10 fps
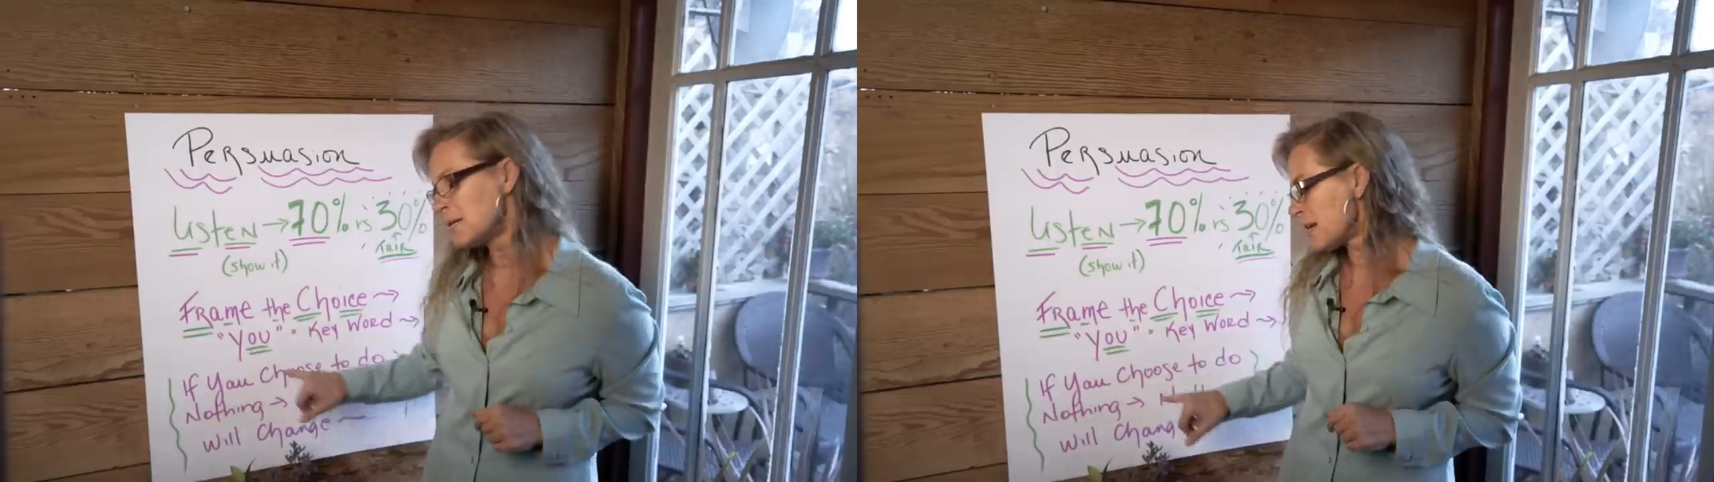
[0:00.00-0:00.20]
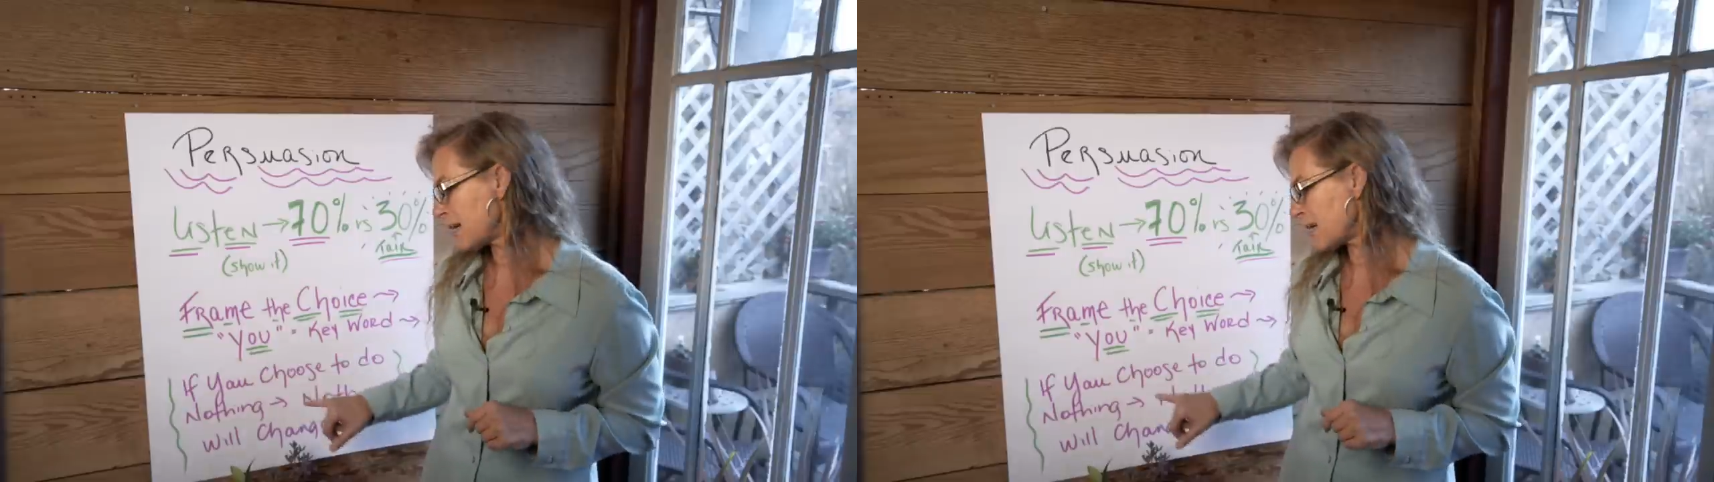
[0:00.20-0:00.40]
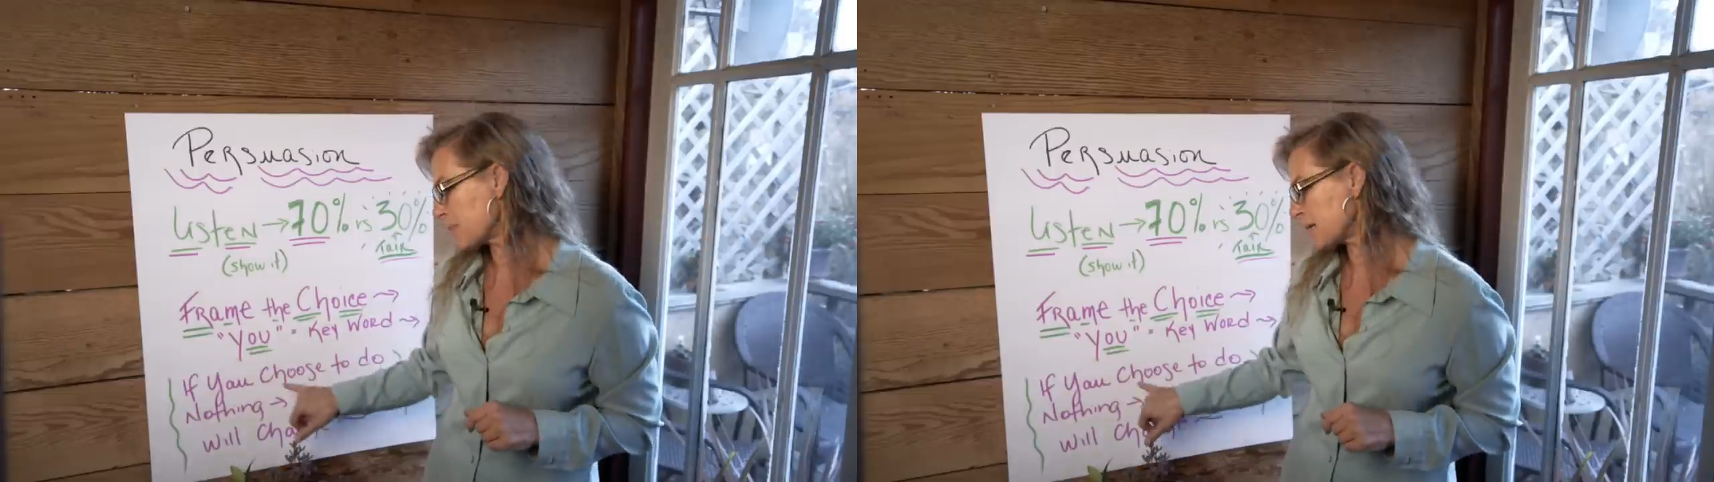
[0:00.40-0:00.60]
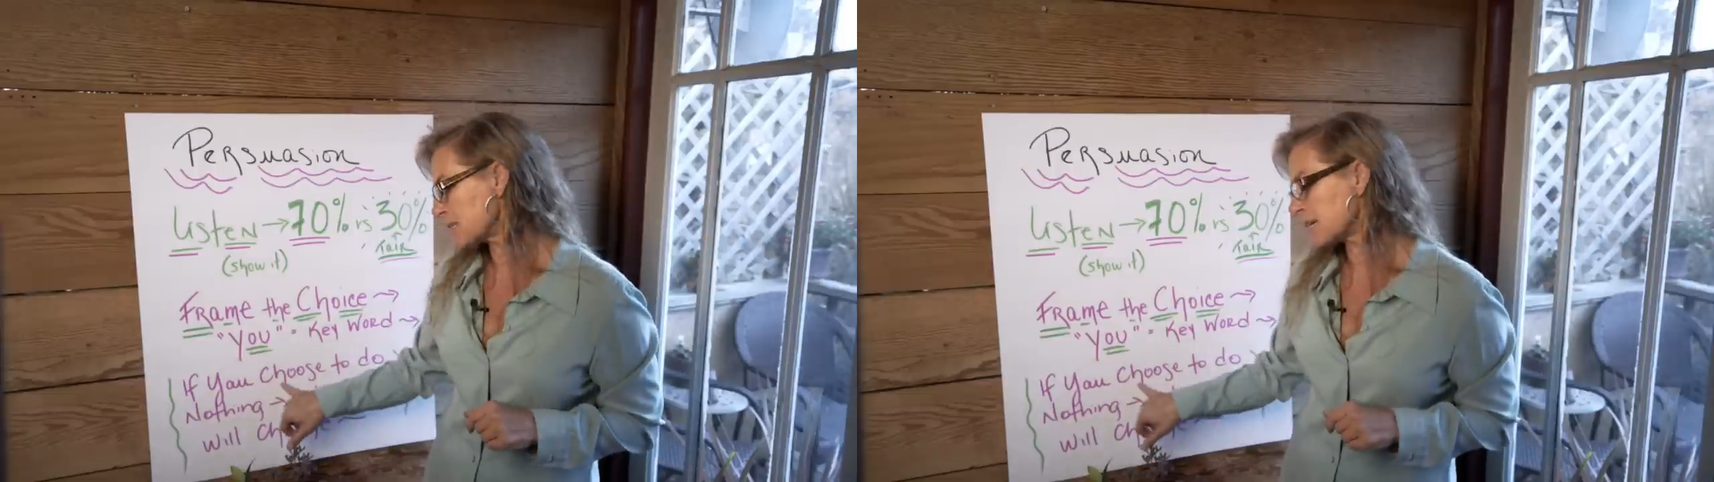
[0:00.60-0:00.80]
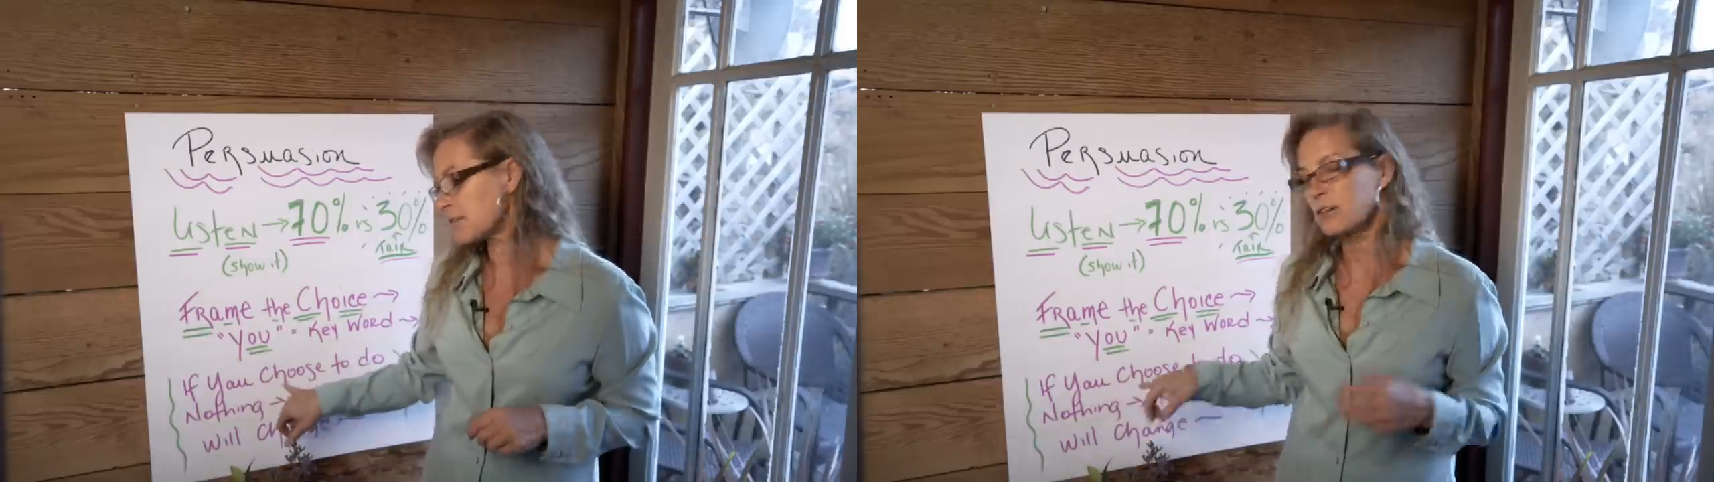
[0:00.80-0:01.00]
and I'm going to
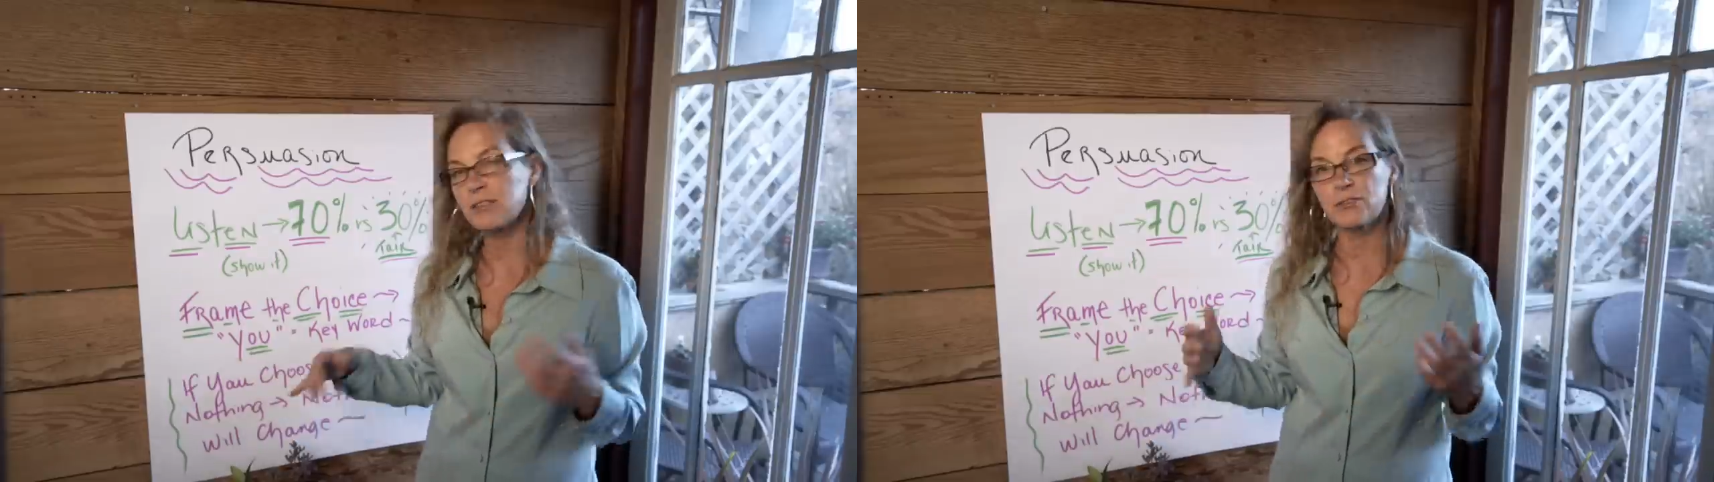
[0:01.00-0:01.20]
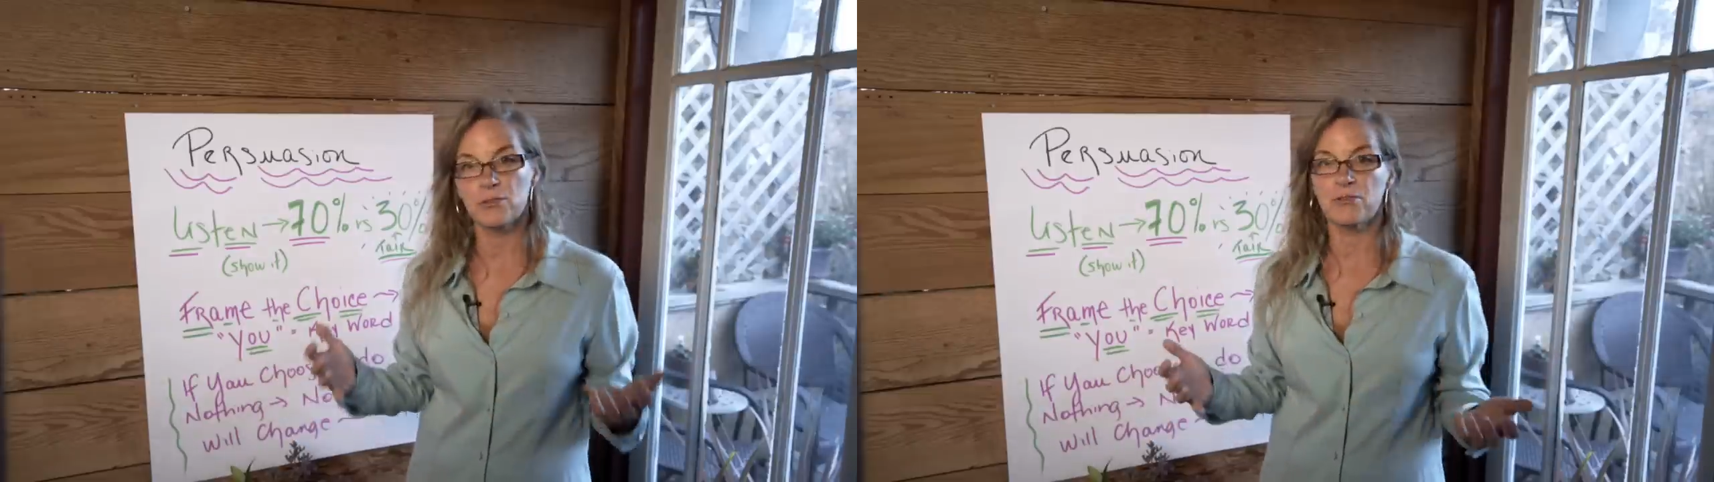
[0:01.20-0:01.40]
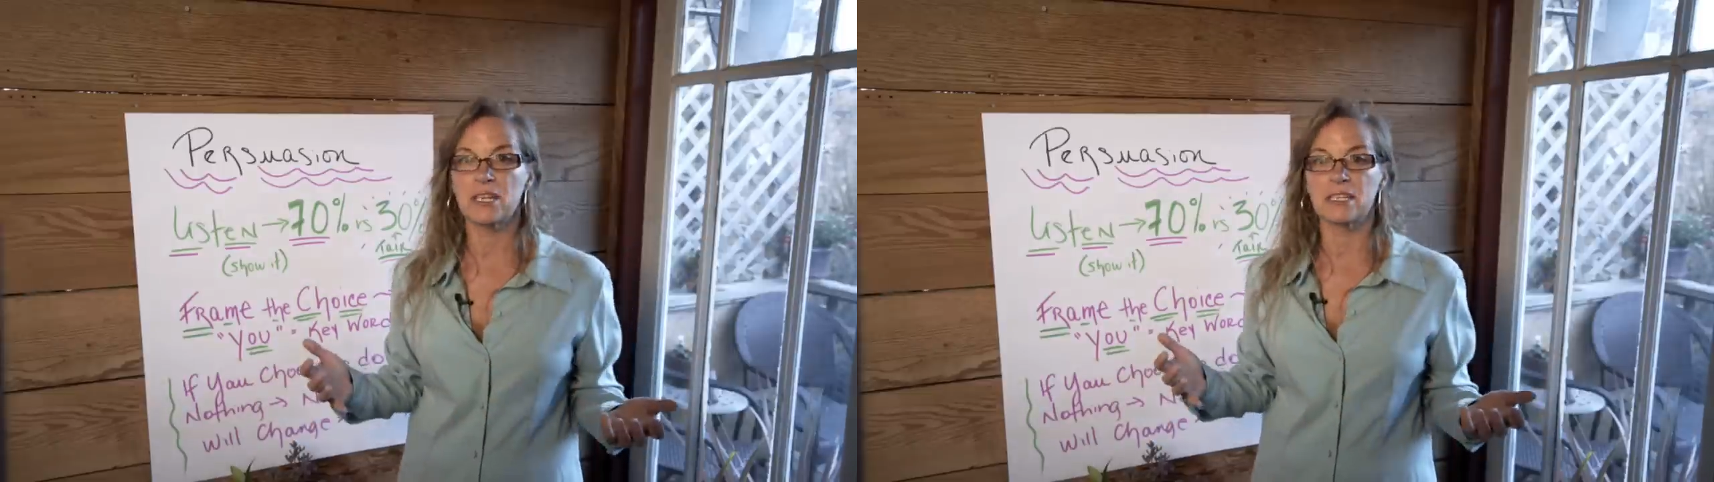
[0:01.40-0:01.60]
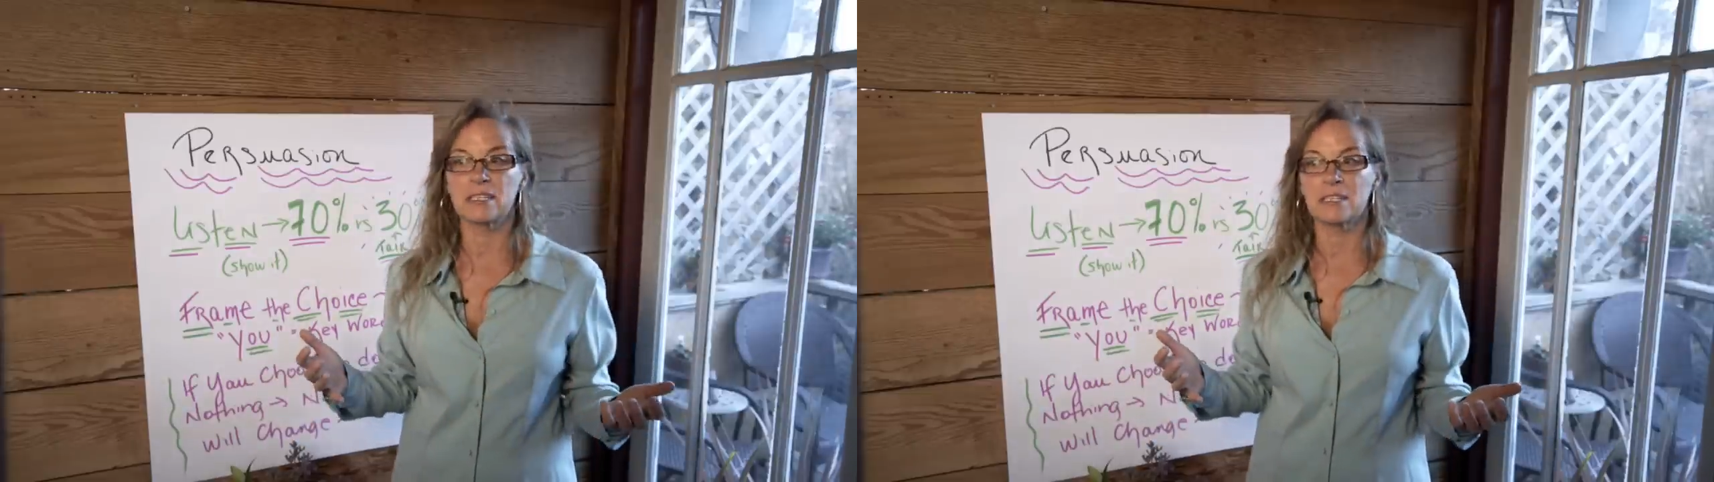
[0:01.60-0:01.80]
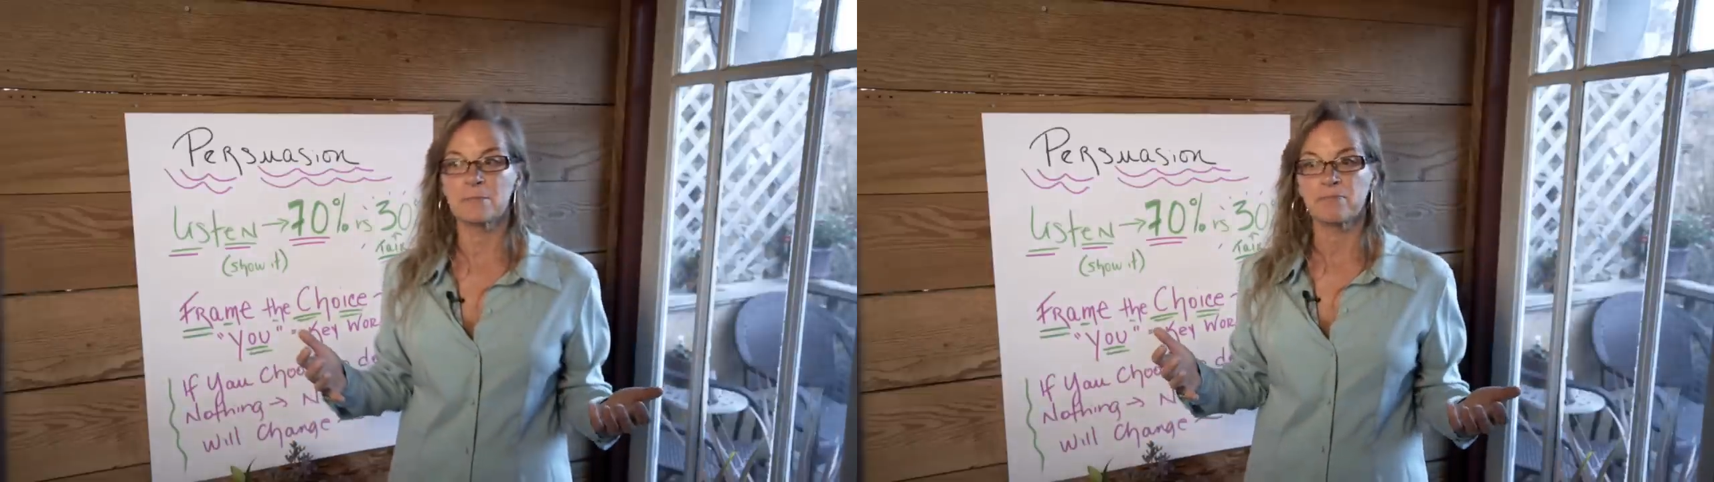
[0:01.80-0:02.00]
say, look, the truth is,